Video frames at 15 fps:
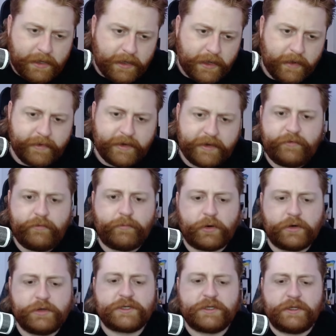I mean, if you
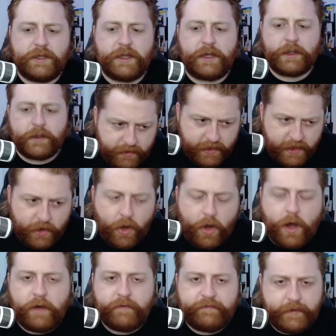personally, like, think
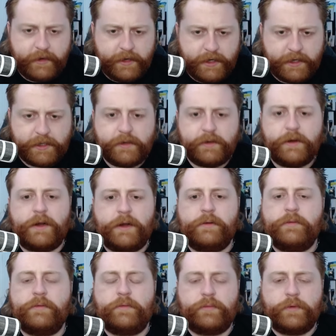often
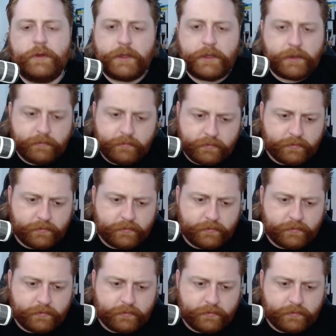and really,